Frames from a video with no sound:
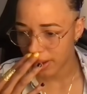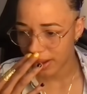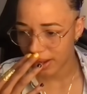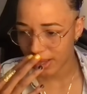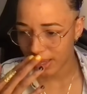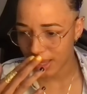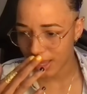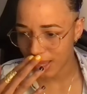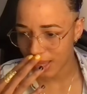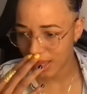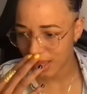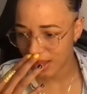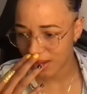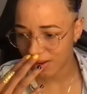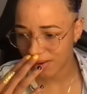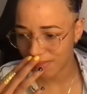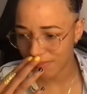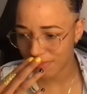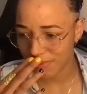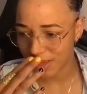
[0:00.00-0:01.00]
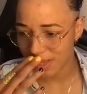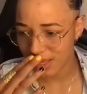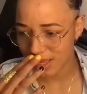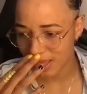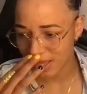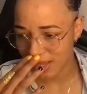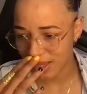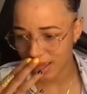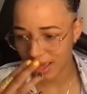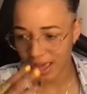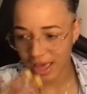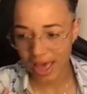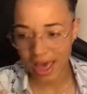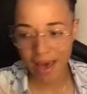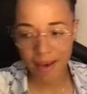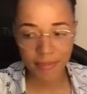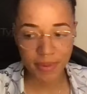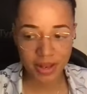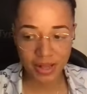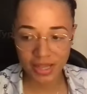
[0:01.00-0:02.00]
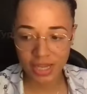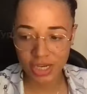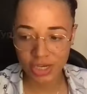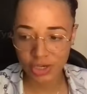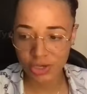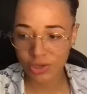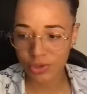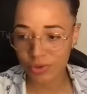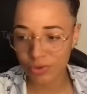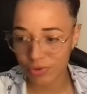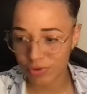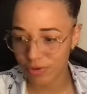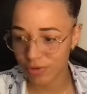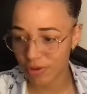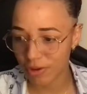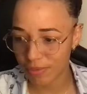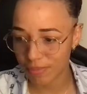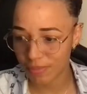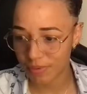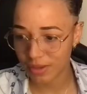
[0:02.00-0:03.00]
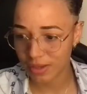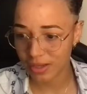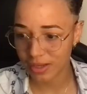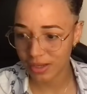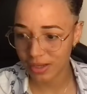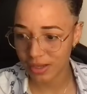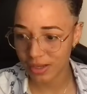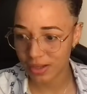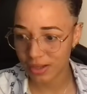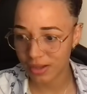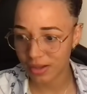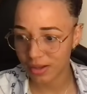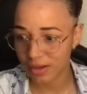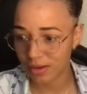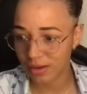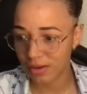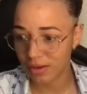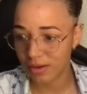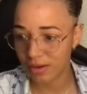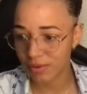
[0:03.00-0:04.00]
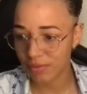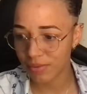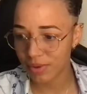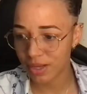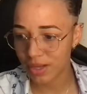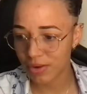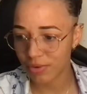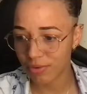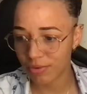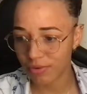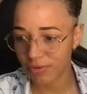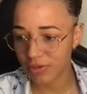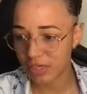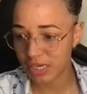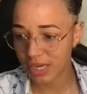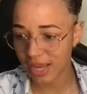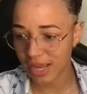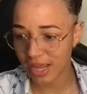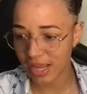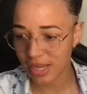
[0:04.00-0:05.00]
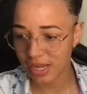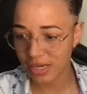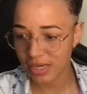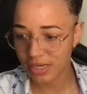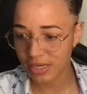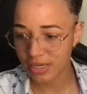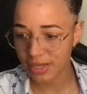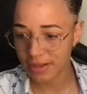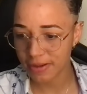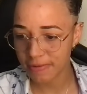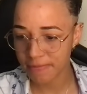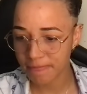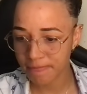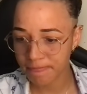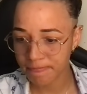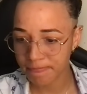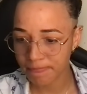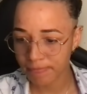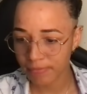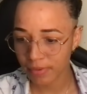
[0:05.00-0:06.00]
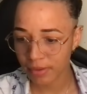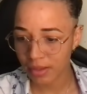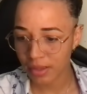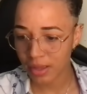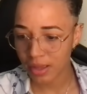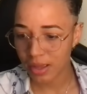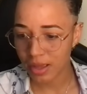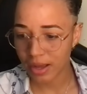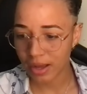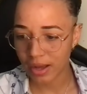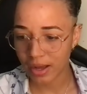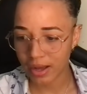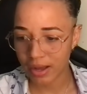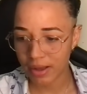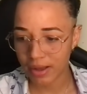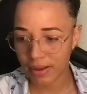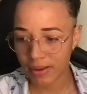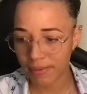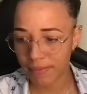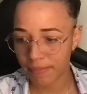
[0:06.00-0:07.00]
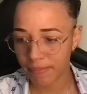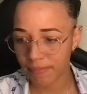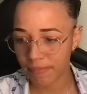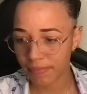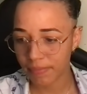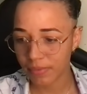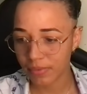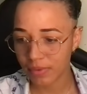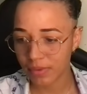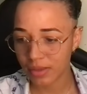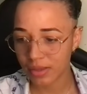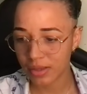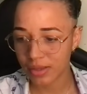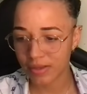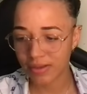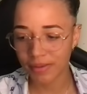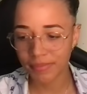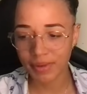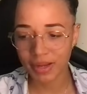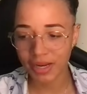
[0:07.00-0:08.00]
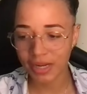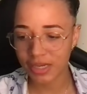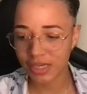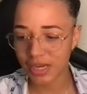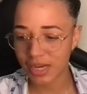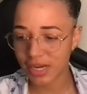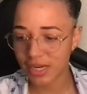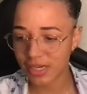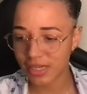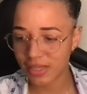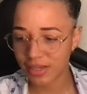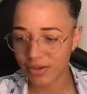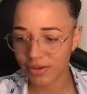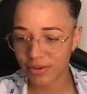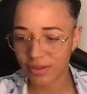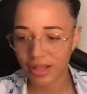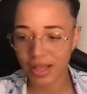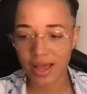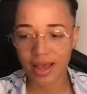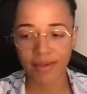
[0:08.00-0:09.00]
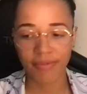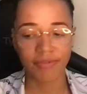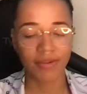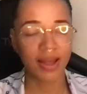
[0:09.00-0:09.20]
Okay, it could be a habit that you stopped doing or changed um, some kind of changes in your life